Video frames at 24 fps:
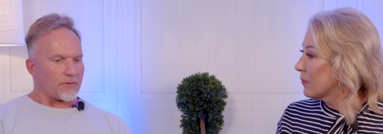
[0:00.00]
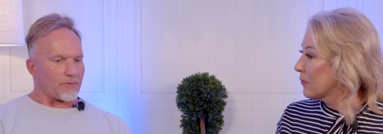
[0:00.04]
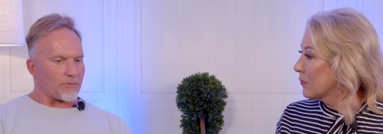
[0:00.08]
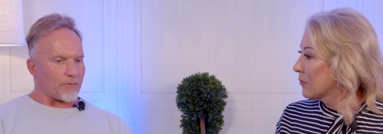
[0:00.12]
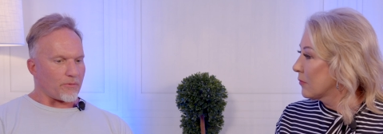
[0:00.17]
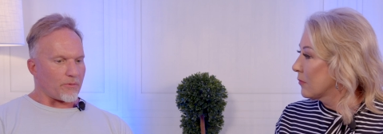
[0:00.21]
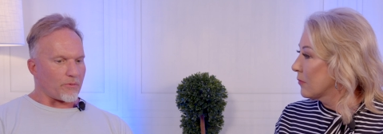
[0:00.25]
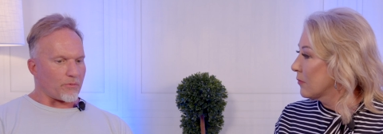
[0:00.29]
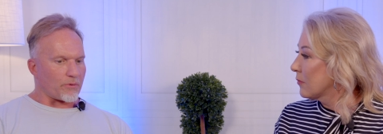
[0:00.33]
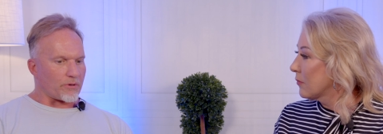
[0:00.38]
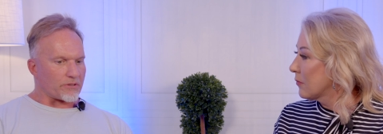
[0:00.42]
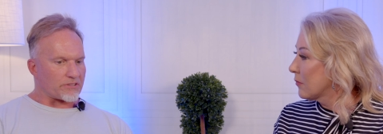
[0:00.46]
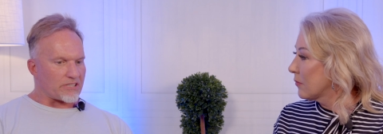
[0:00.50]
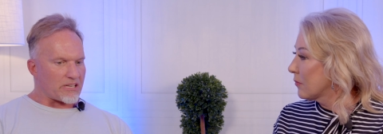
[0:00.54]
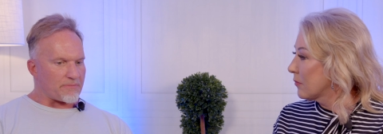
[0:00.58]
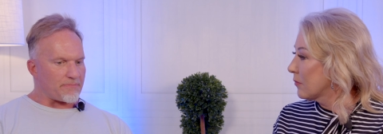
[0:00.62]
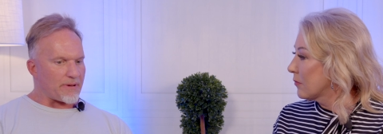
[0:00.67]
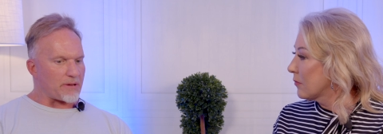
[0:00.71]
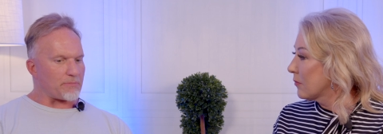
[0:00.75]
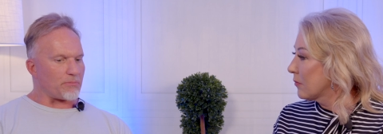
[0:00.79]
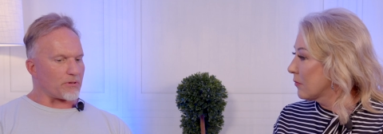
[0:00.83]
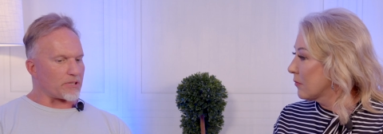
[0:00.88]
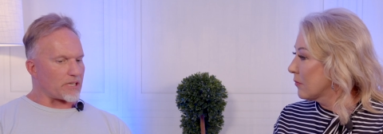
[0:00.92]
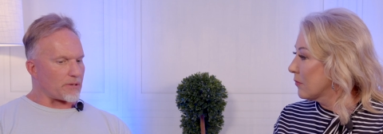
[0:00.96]
Speaker 1: We see
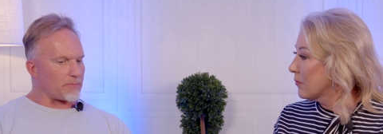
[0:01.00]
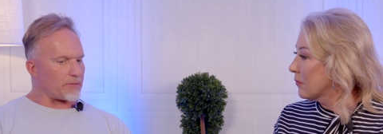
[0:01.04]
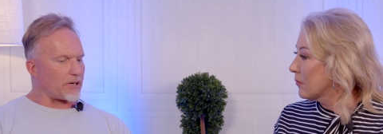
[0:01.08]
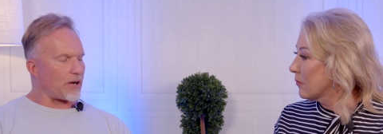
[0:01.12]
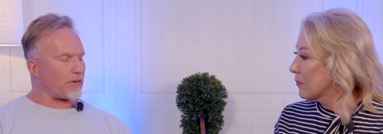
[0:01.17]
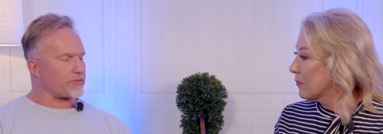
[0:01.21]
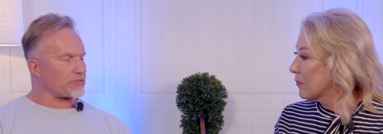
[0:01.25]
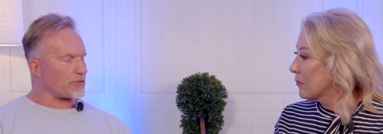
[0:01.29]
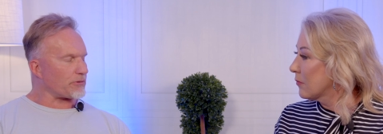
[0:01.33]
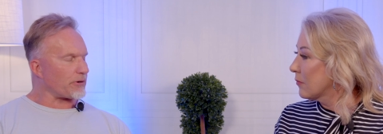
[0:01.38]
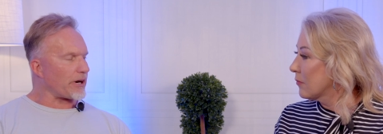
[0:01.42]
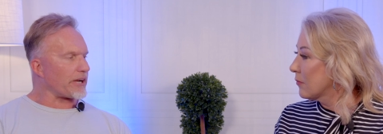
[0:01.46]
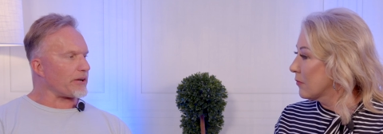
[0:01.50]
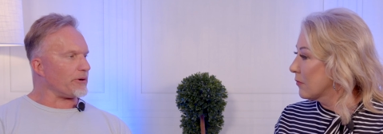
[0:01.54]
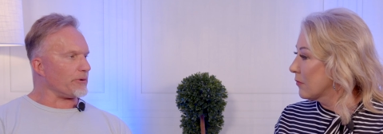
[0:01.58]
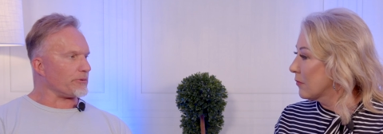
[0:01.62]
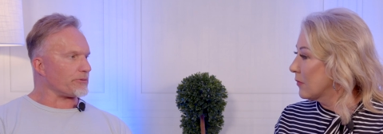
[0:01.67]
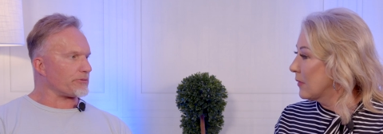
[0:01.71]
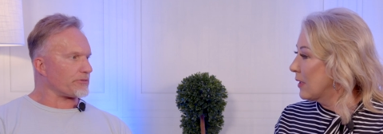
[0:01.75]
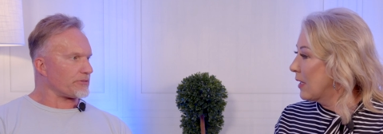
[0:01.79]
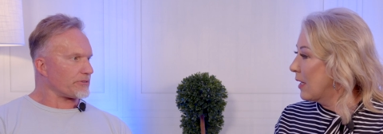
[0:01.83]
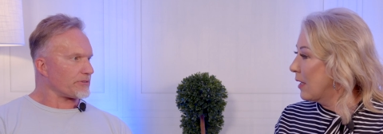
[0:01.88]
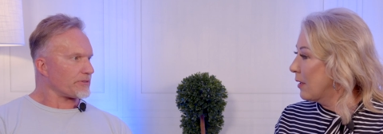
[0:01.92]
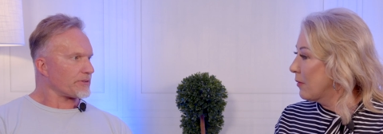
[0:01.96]
people coming off the
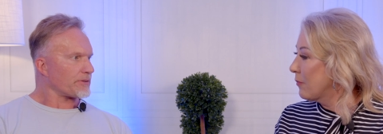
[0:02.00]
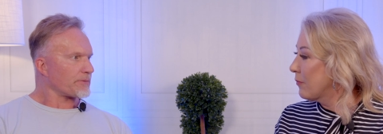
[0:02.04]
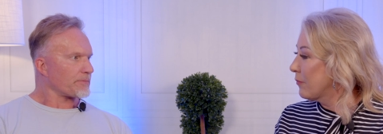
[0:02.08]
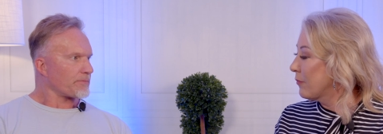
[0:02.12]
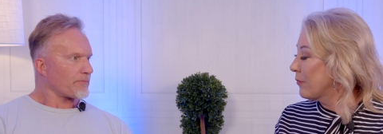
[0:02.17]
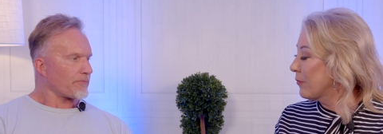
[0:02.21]
rails. Yeah.